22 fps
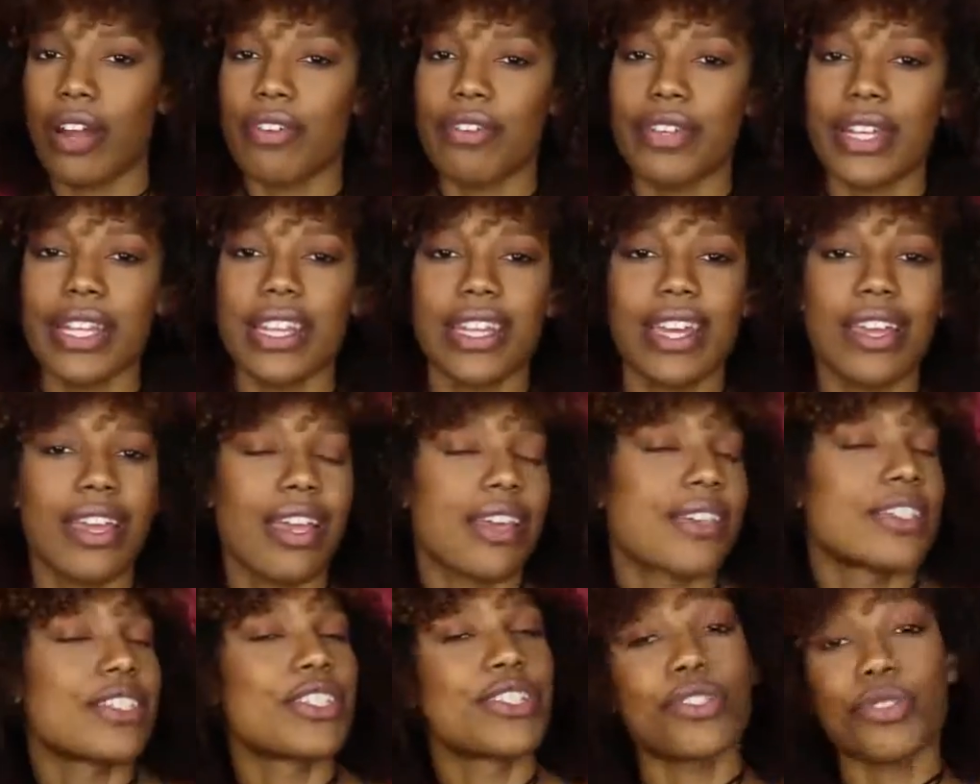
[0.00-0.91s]
everything
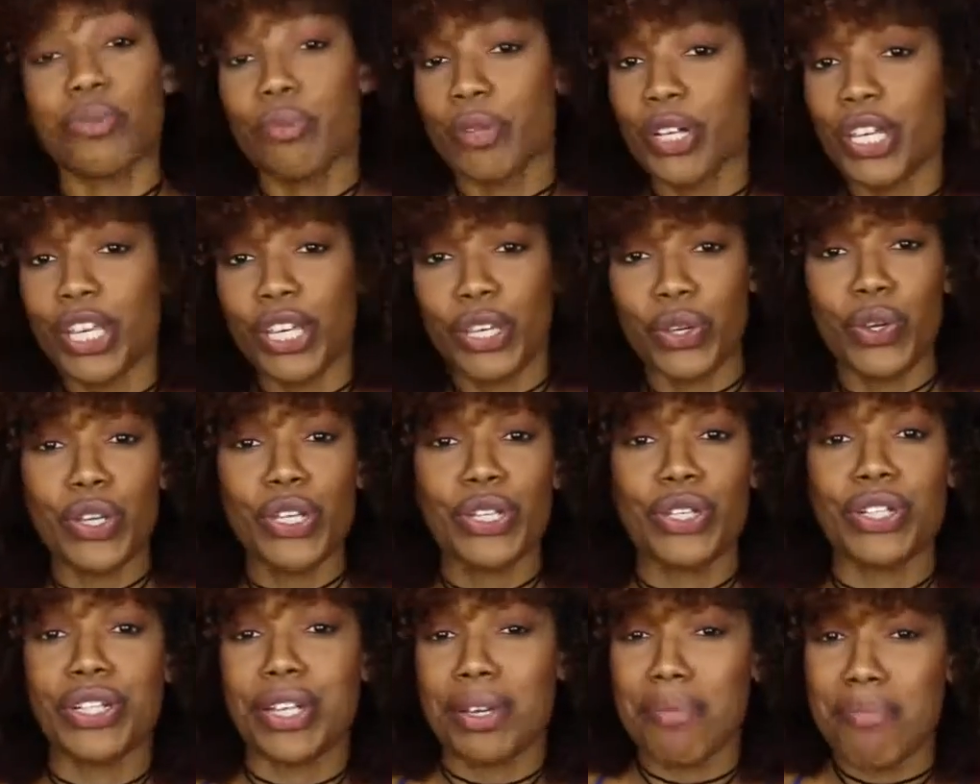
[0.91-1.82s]
is super cute,
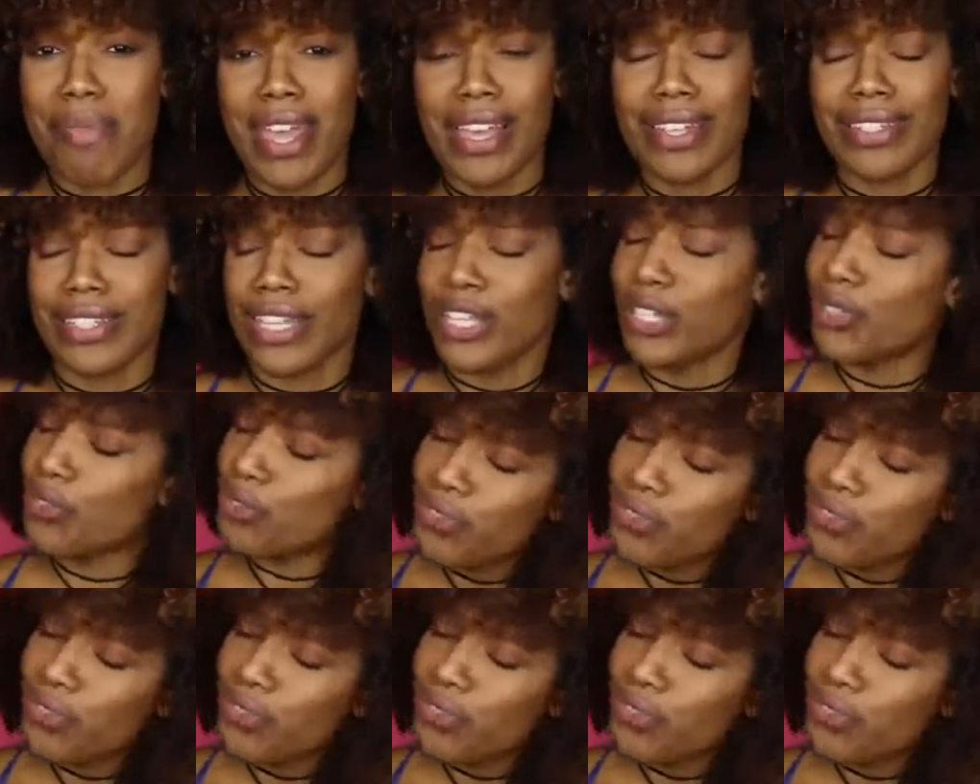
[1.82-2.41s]
you look amazing,